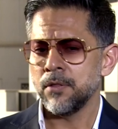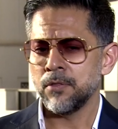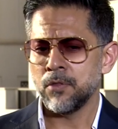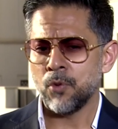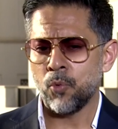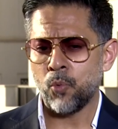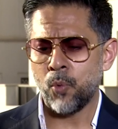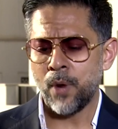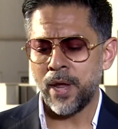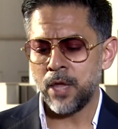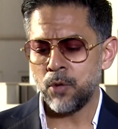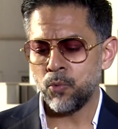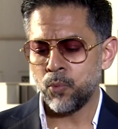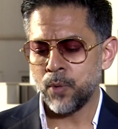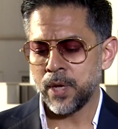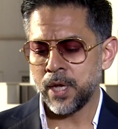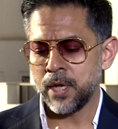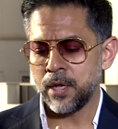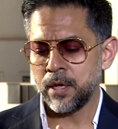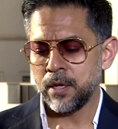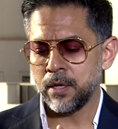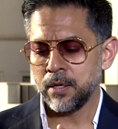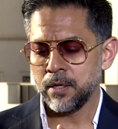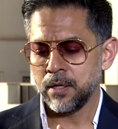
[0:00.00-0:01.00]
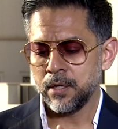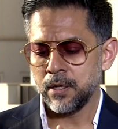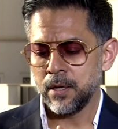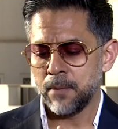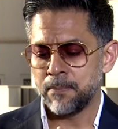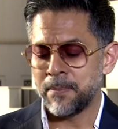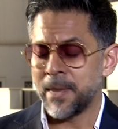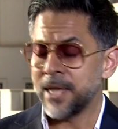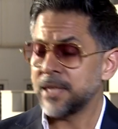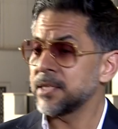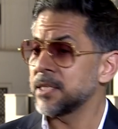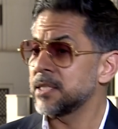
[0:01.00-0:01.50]
The way we
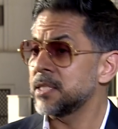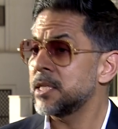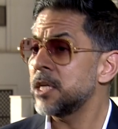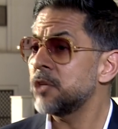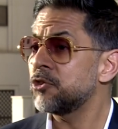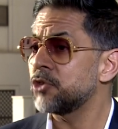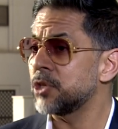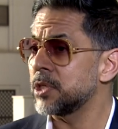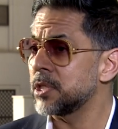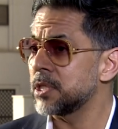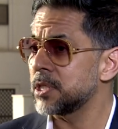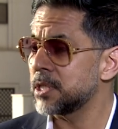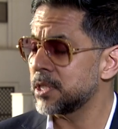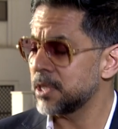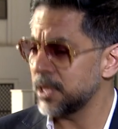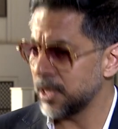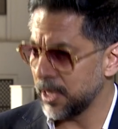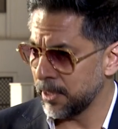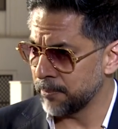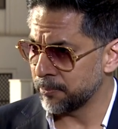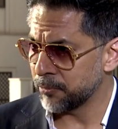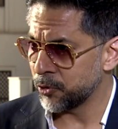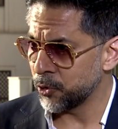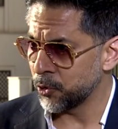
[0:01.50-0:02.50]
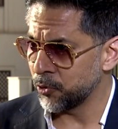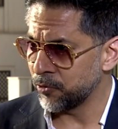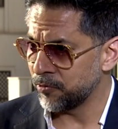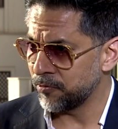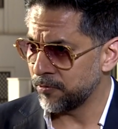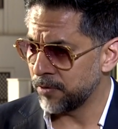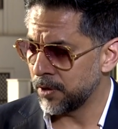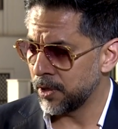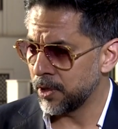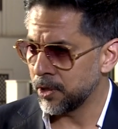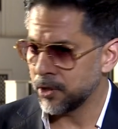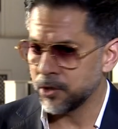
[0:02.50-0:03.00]
make decisions improve
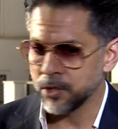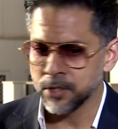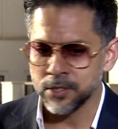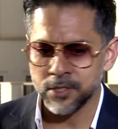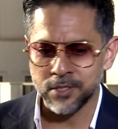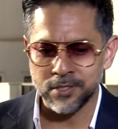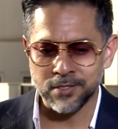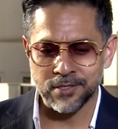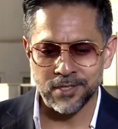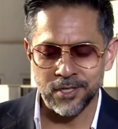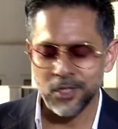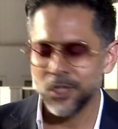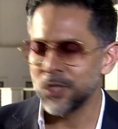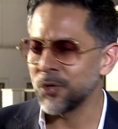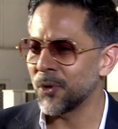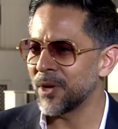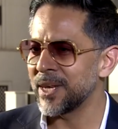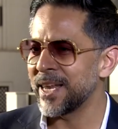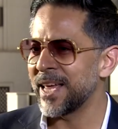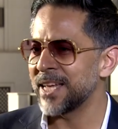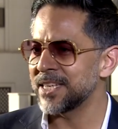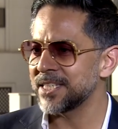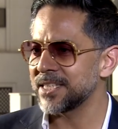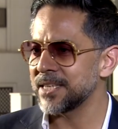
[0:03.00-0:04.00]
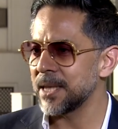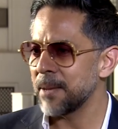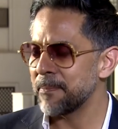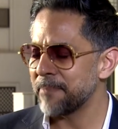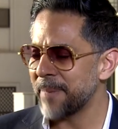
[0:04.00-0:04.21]
because you're less